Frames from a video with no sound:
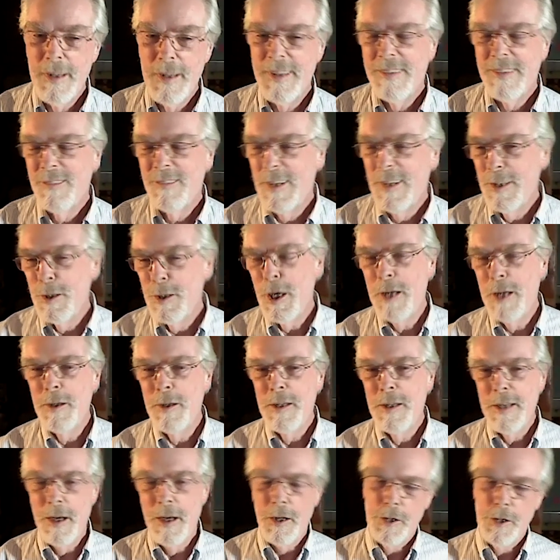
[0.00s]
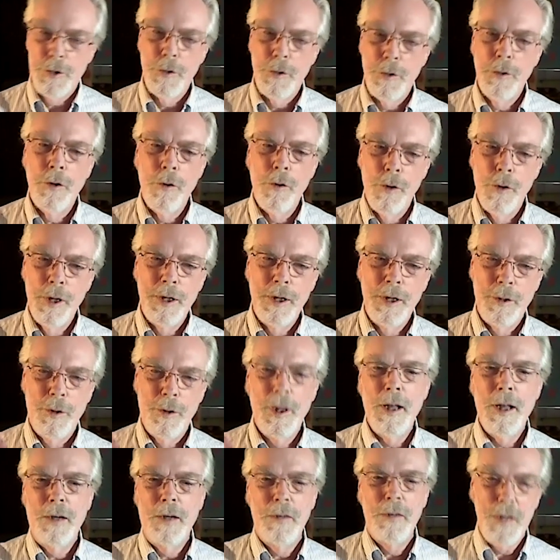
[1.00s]
well, I shouldn't go into a
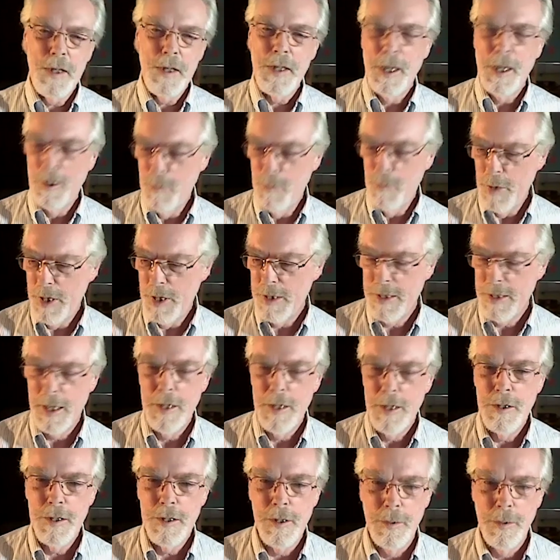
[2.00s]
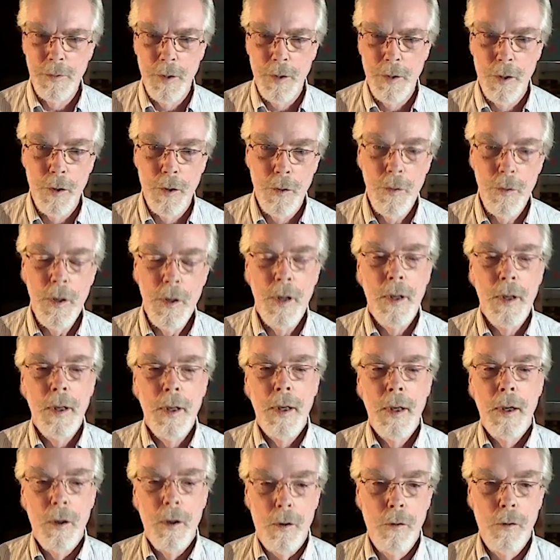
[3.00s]
lot of detail because I just don't know.
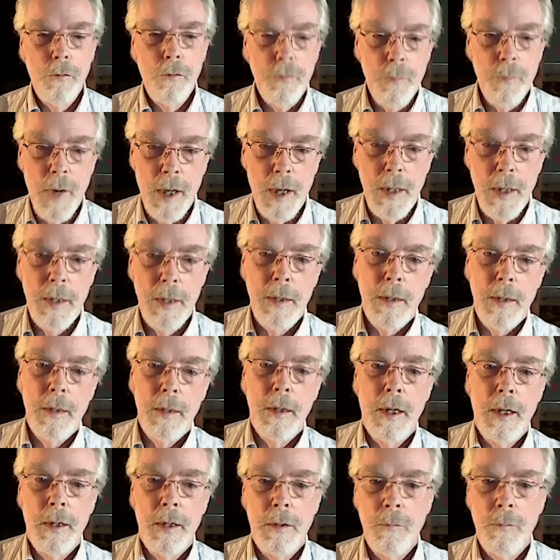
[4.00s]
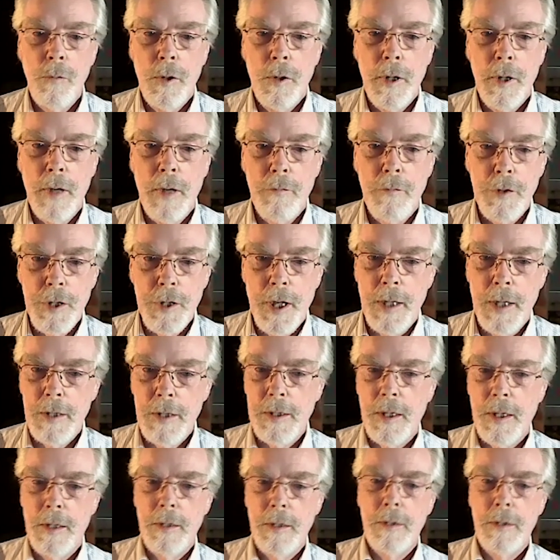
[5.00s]
Ulf might, and we'll have a chance
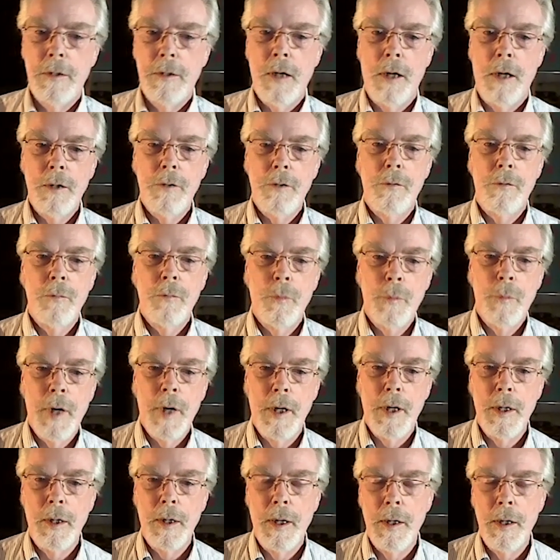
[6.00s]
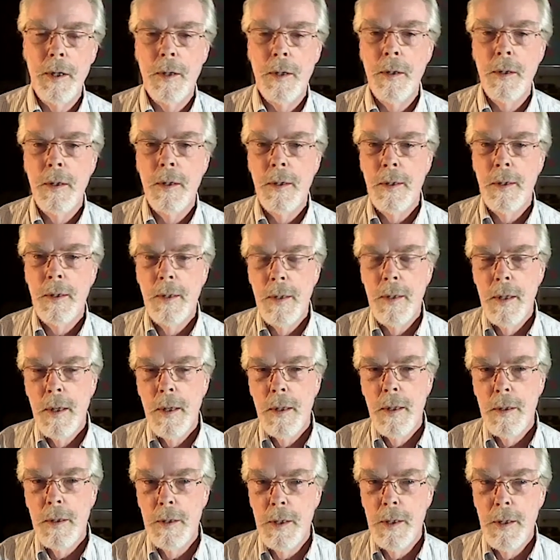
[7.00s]
to talk to him about it later.
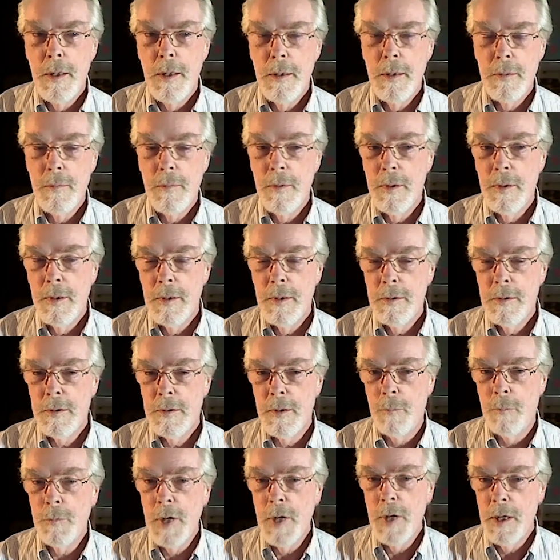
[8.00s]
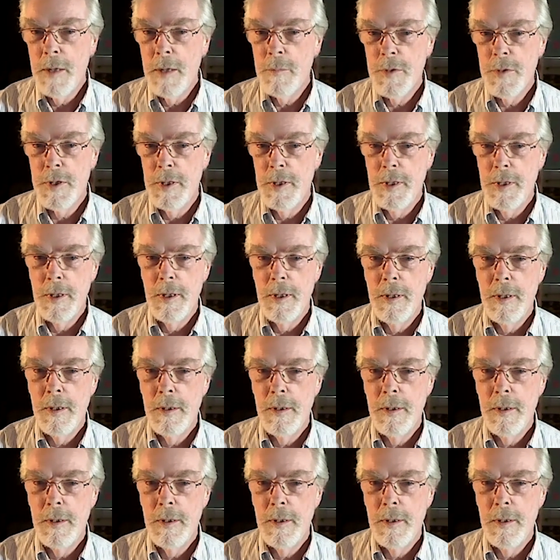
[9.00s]
Sometimes the